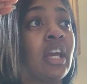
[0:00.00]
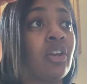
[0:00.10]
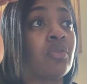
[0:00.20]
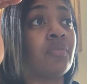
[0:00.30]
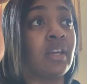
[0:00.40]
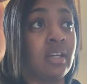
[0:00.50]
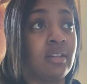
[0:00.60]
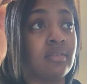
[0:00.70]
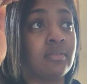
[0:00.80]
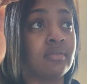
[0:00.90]

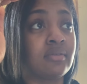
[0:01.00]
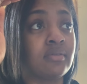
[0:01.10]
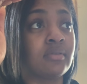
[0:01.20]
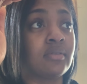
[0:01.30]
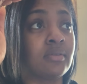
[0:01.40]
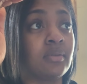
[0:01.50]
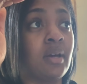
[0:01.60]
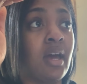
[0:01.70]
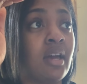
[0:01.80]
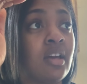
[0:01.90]
intervene.
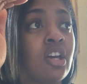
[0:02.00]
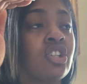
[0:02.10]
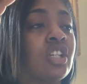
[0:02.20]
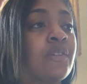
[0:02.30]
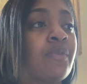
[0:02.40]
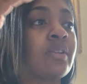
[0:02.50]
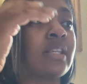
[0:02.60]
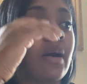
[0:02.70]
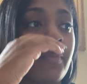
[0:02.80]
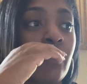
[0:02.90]
Okay? Just for example,